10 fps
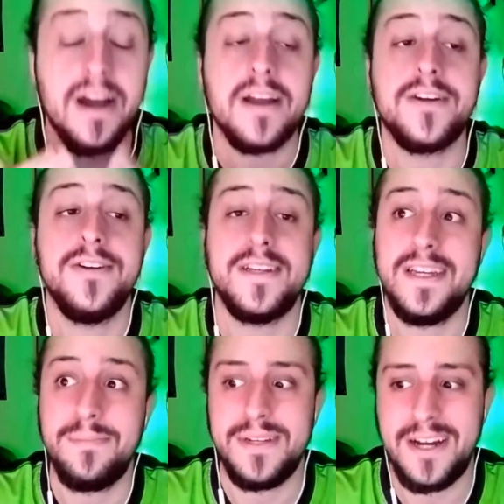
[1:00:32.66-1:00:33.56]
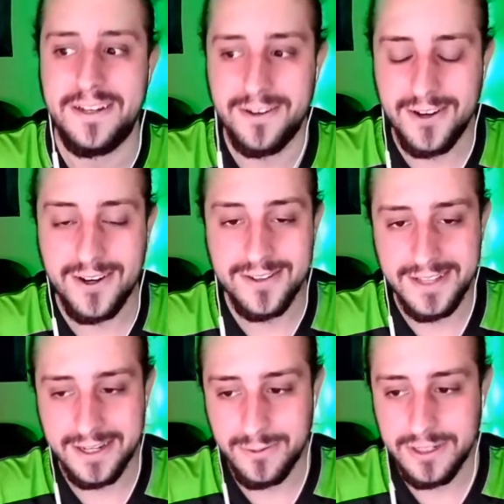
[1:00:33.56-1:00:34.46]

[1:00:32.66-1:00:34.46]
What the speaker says: I couldn't get behind it all. Like,